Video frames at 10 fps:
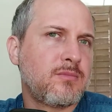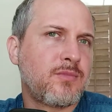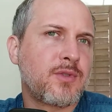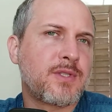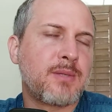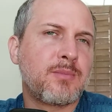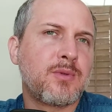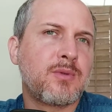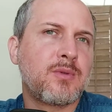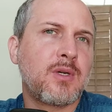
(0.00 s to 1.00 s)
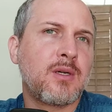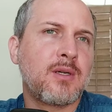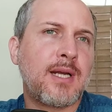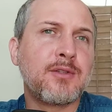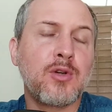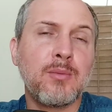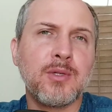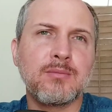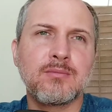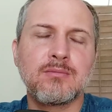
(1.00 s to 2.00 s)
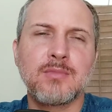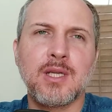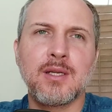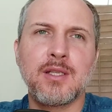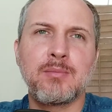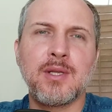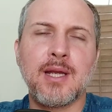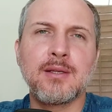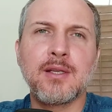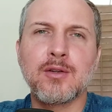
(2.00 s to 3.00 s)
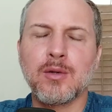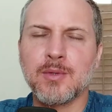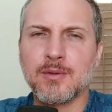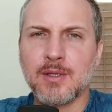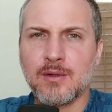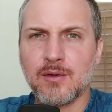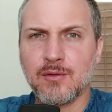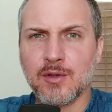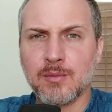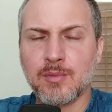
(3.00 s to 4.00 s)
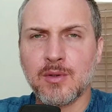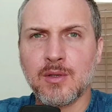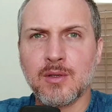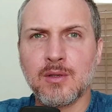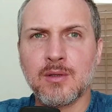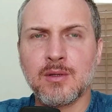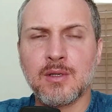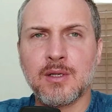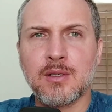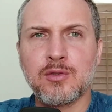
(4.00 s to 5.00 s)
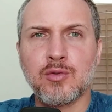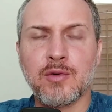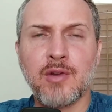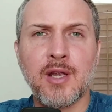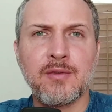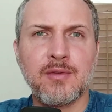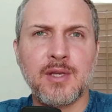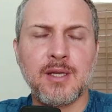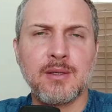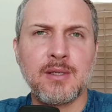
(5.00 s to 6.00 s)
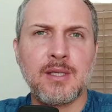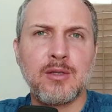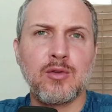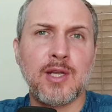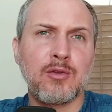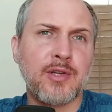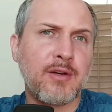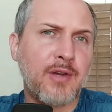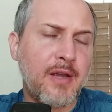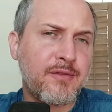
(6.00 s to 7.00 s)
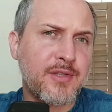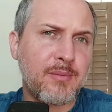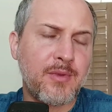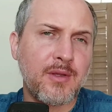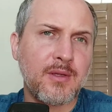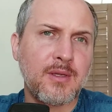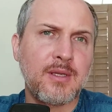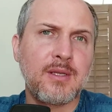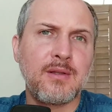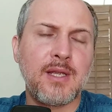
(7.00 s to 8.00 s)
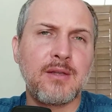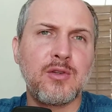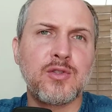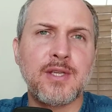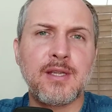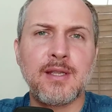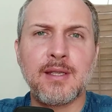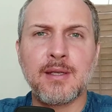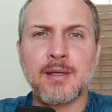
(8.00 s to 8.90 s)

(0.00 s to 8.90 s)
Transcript: for example, ankommen, ja, ich bin angekommen. The verb to arrive, yeah, you cannot arrive something, then you say,